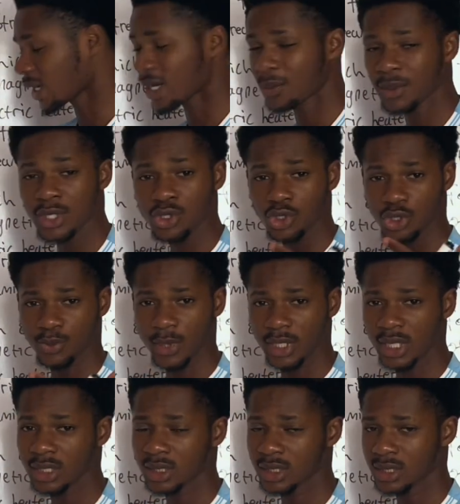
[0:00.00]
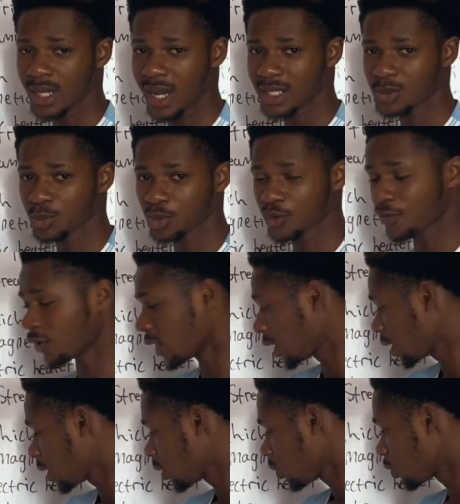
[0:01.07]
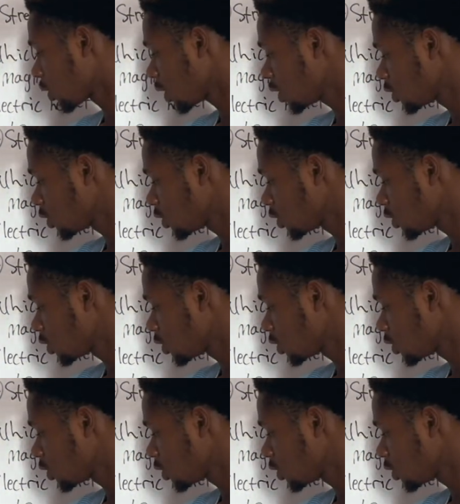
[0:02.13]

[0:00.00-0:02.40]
are being suspended in the atmosphere, okay,